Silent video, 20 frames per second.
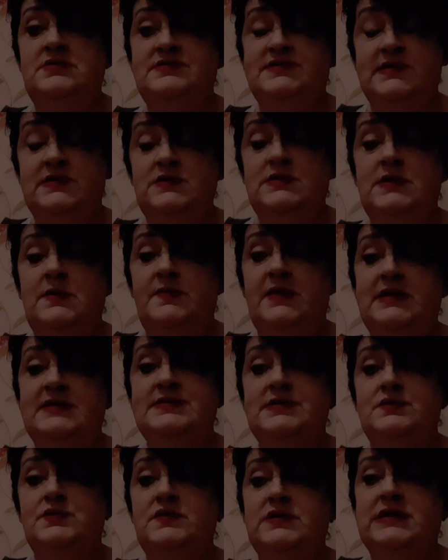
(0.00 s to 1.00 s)
Do the
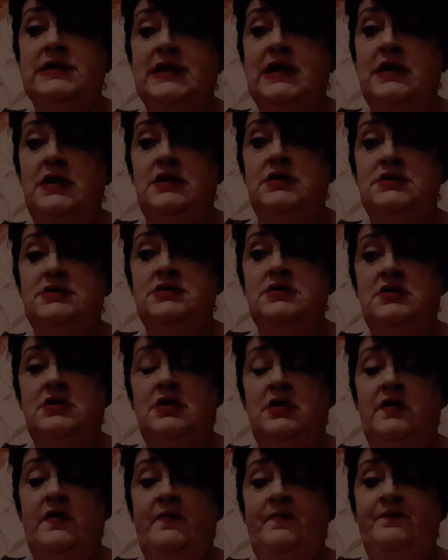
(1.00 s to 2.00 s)
best we can
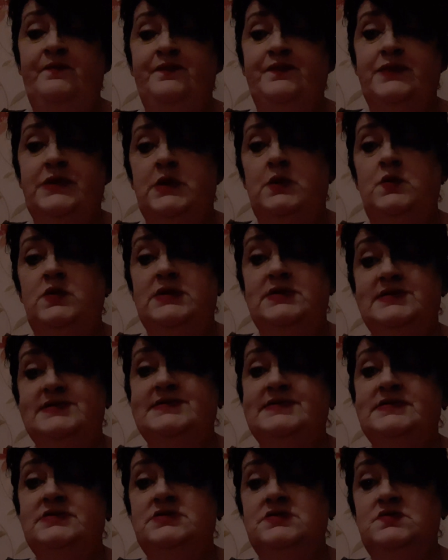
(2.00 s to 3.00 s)
with
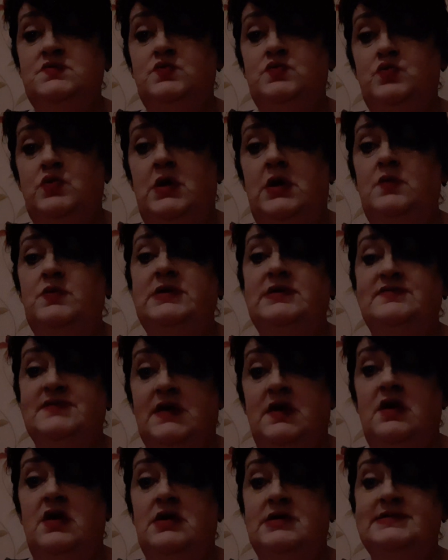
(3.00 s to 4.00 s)
what we've
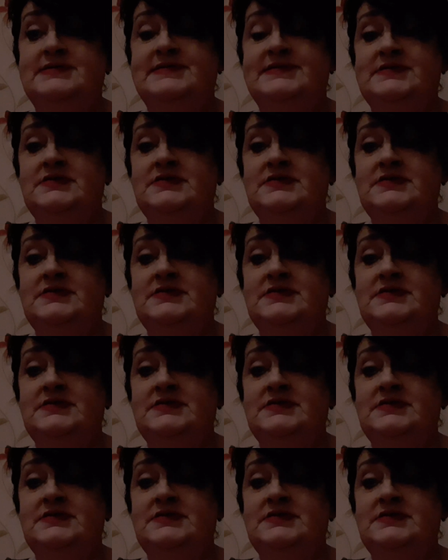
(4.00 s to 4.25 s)
got.